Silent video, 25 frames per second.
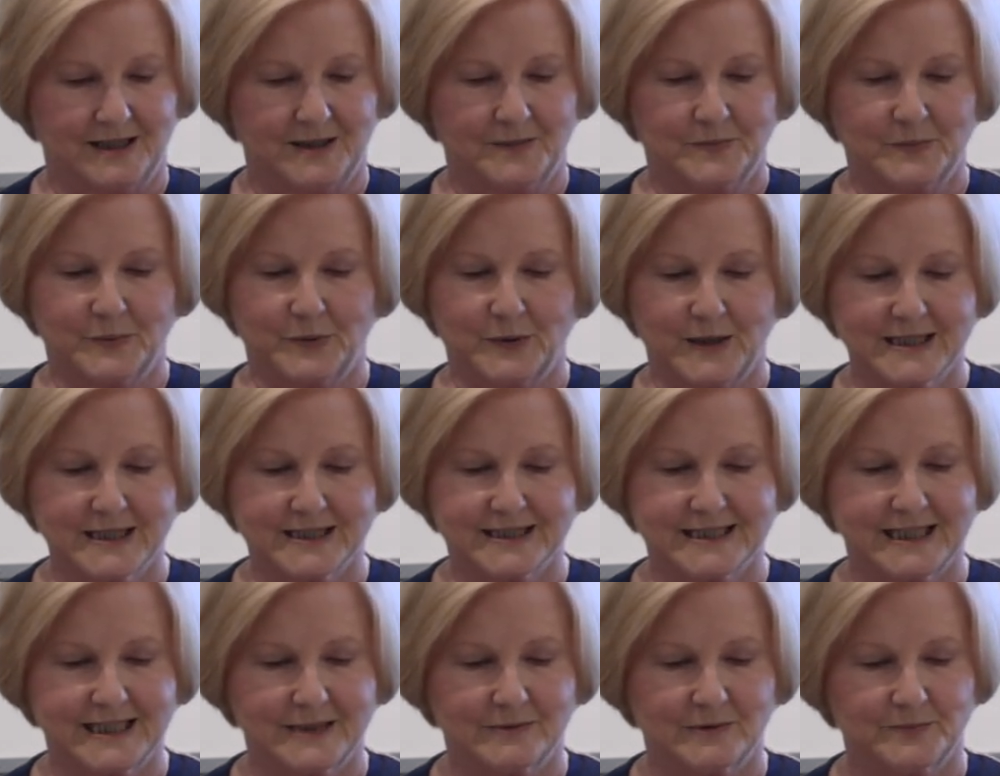Praise
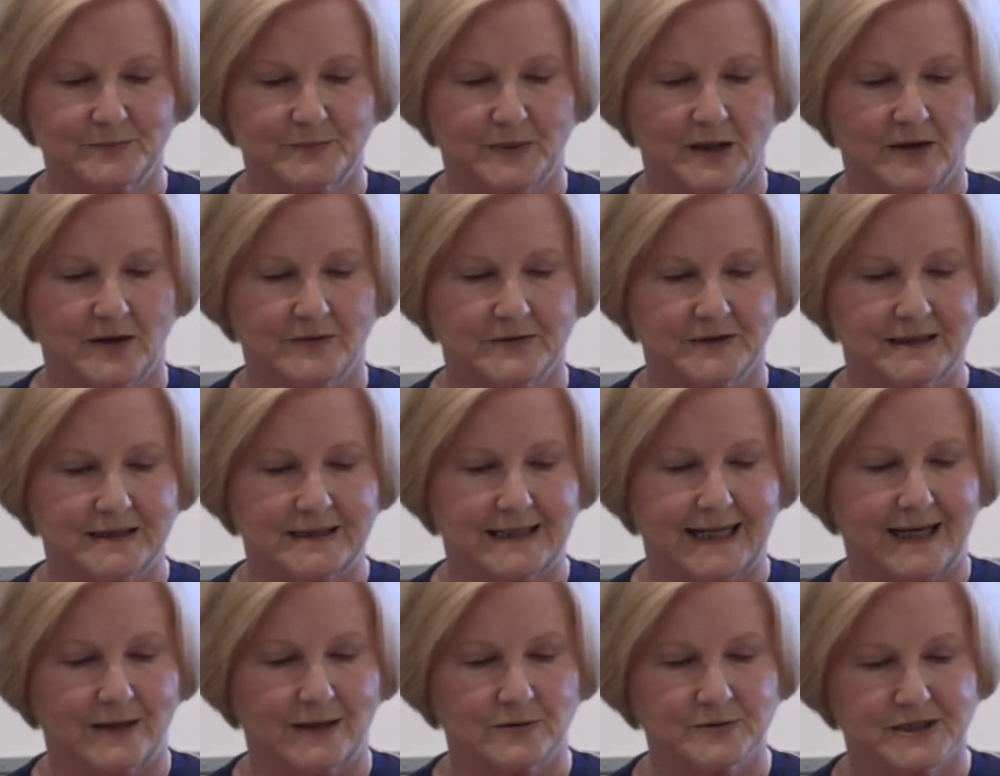him upon the
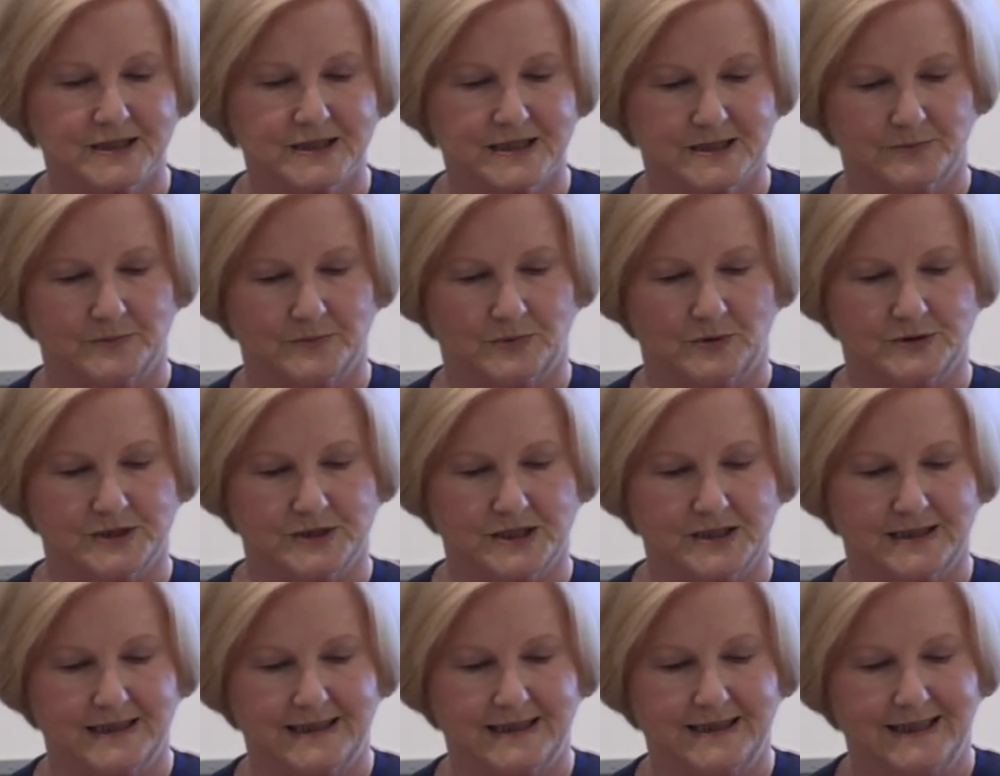loud
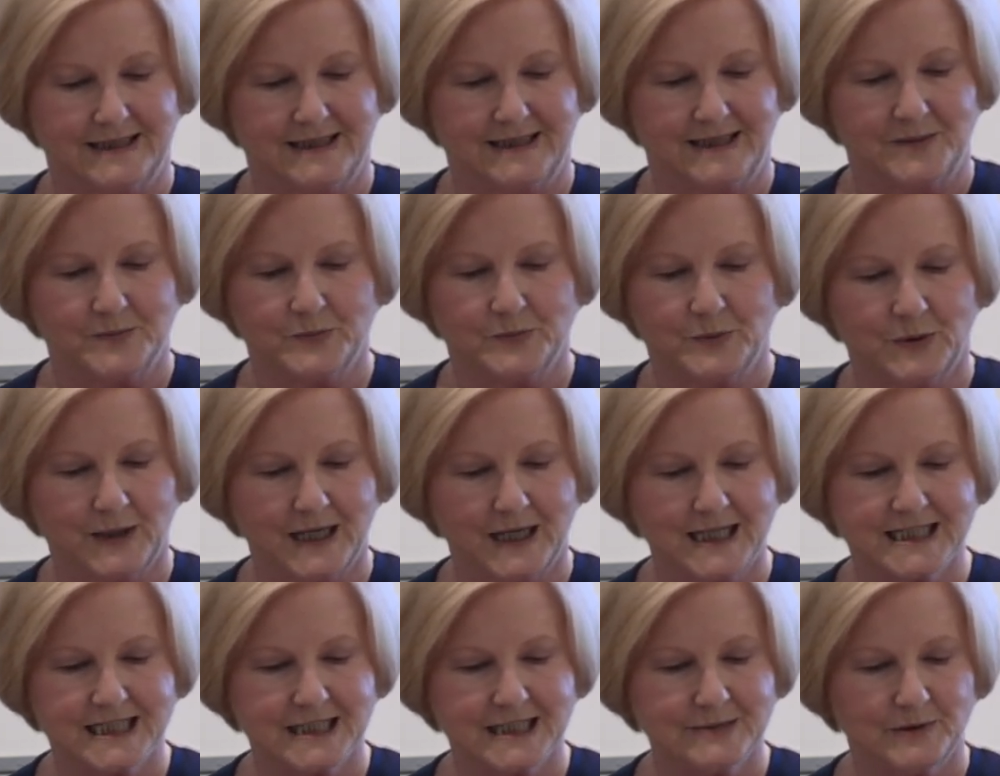cymbals.
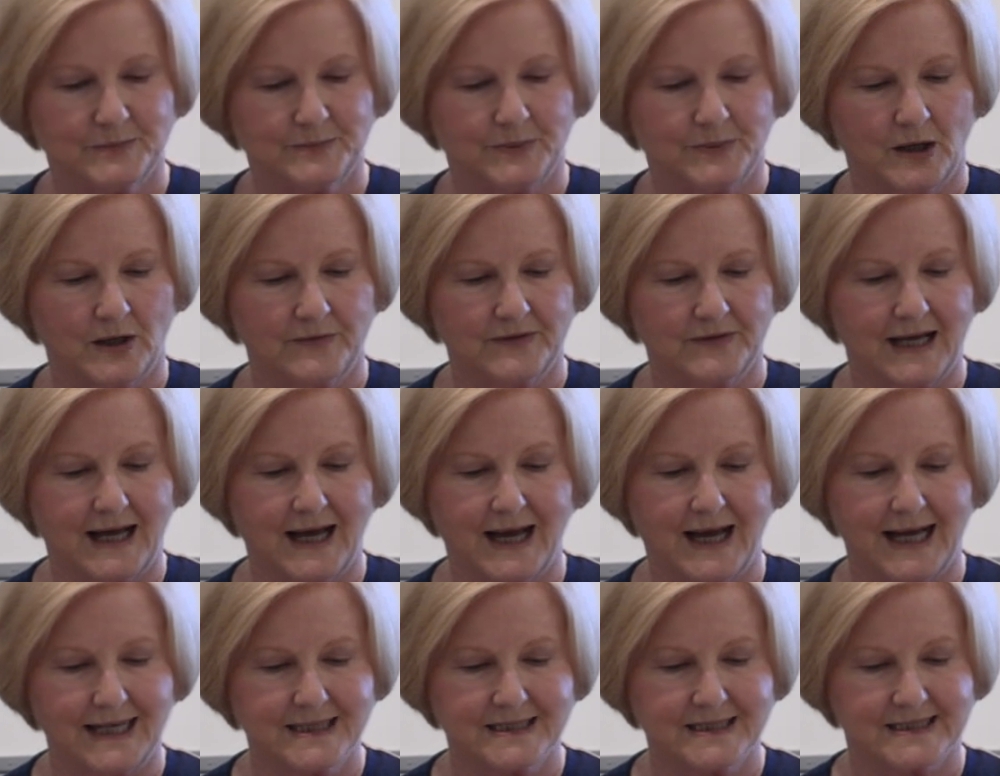Praise him upon the
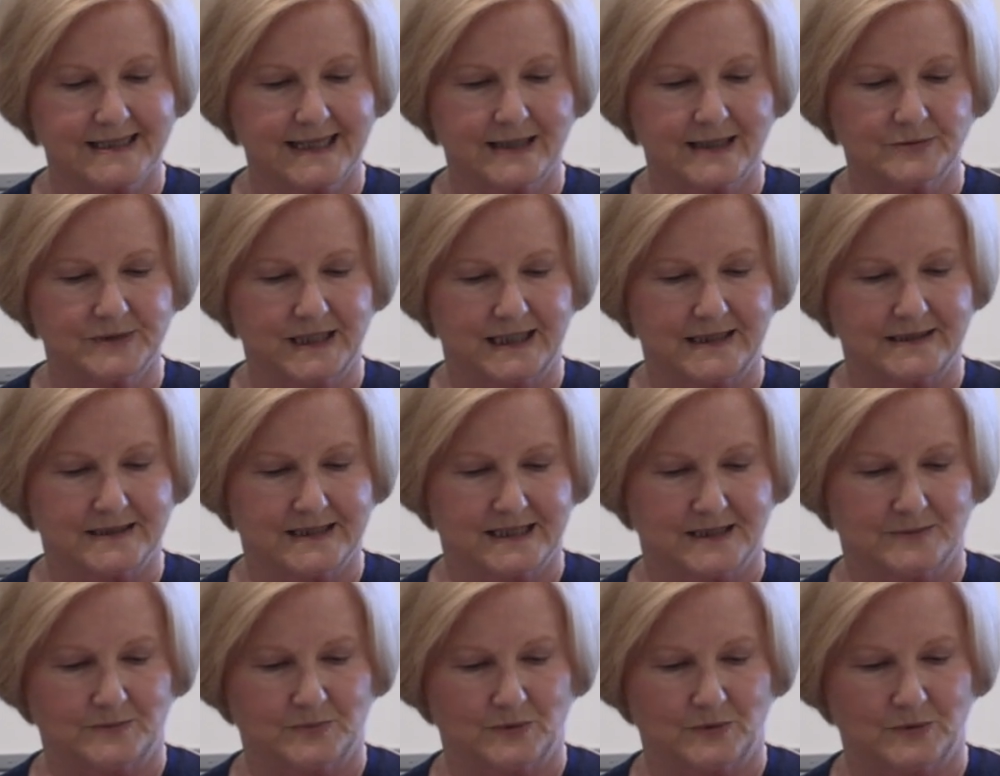high-sounding
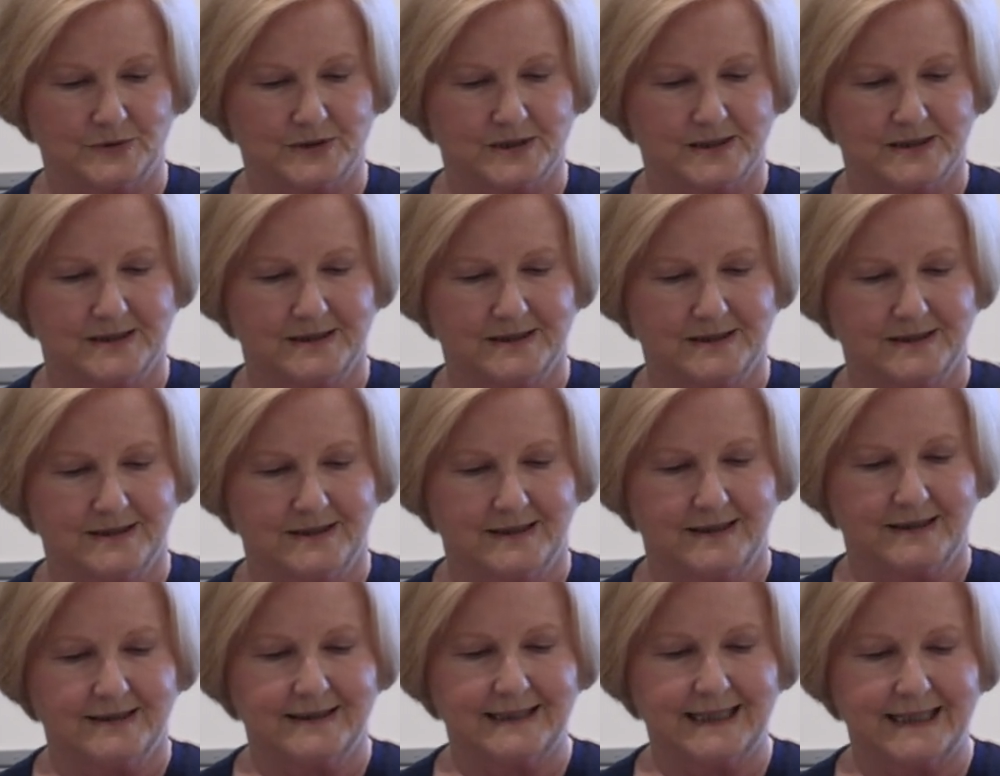cymbals.
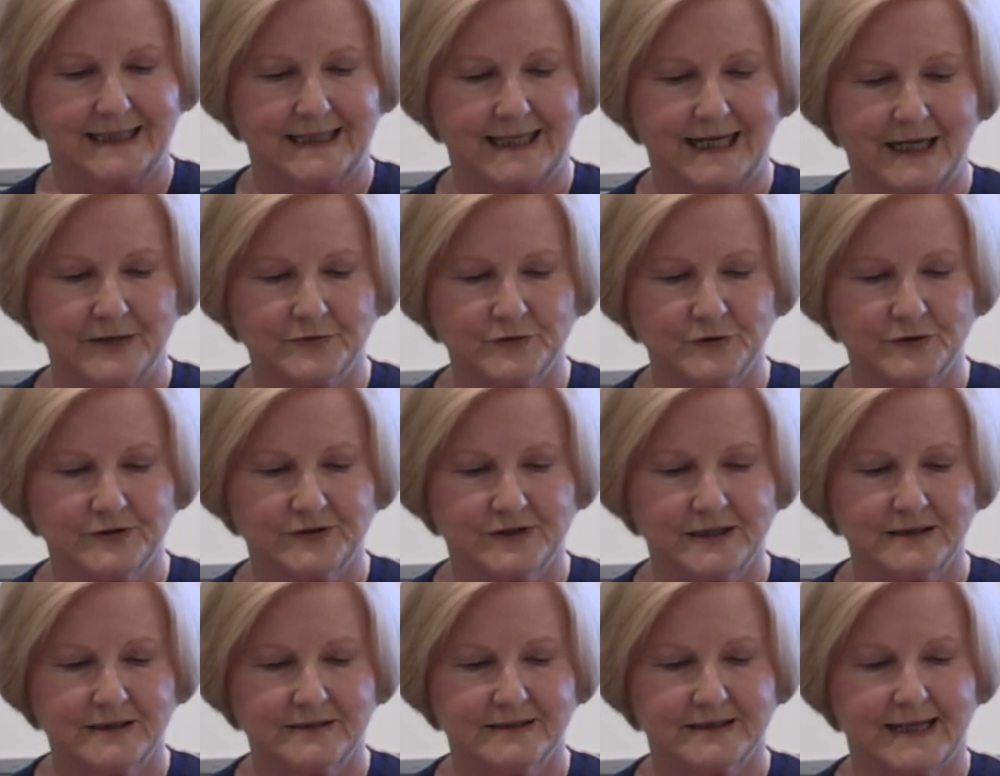Let
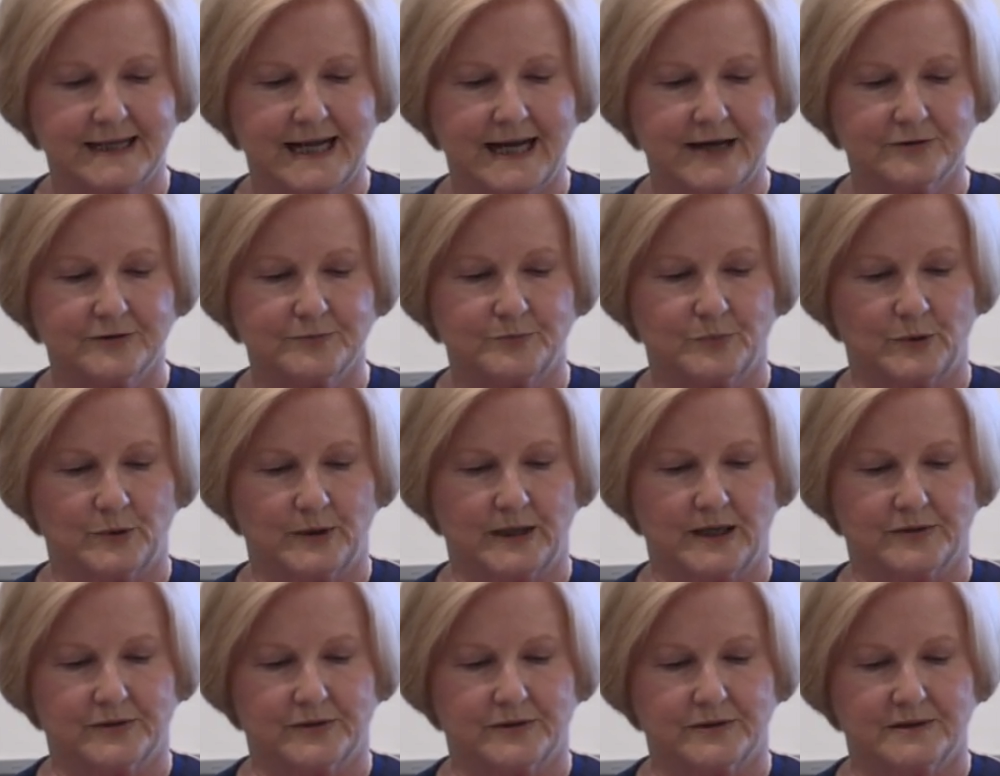everything that hath
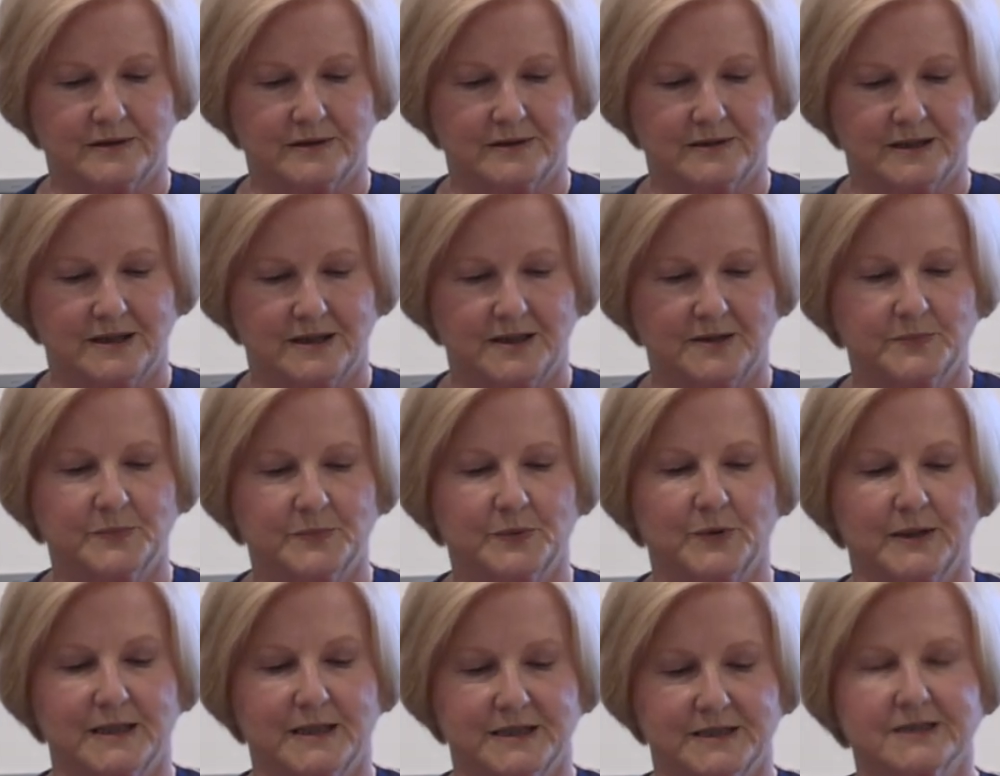breath
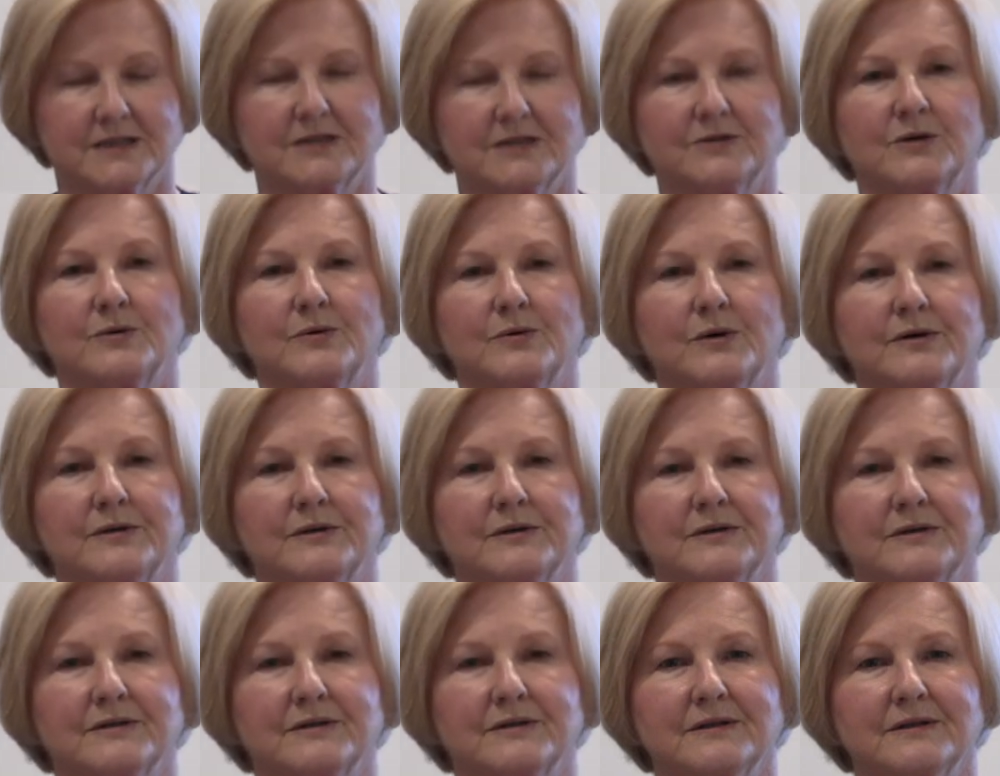praise the Lord.